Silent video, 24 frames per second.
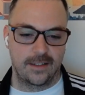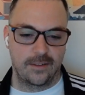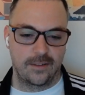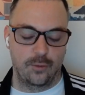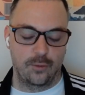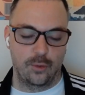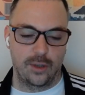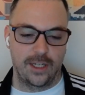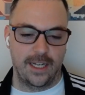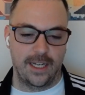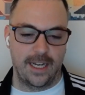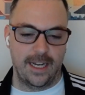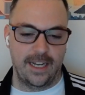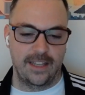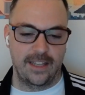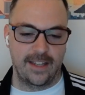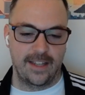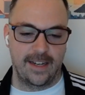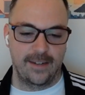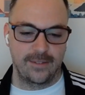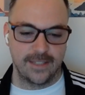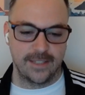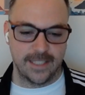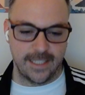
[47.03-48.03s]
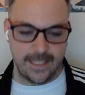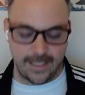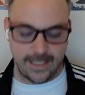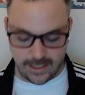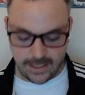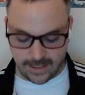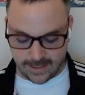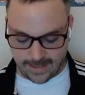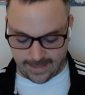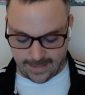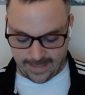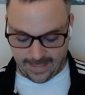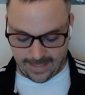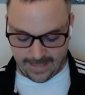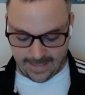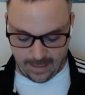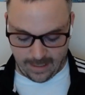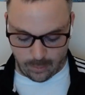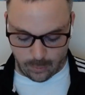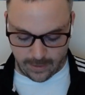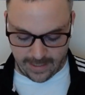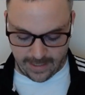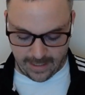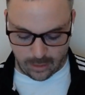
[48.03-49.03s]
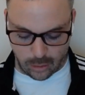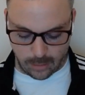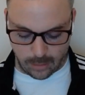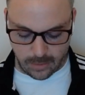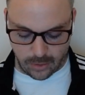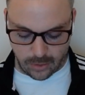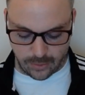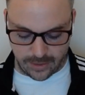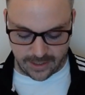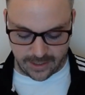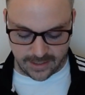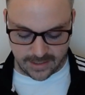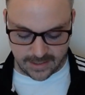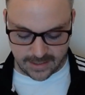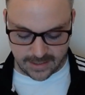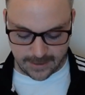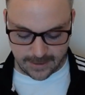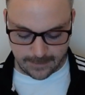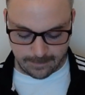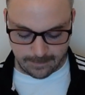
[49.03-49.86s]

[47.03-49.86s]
when I thought I was going to just collect that 1 hour bonus.